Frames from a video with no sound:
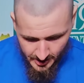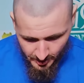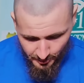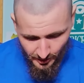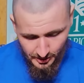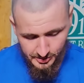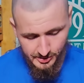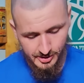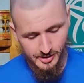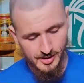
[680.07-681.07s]

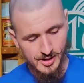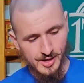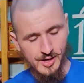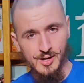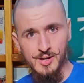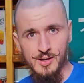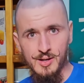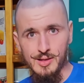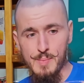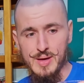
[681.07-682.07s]
First,
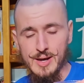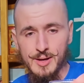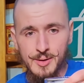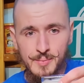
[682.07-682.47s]
lemon.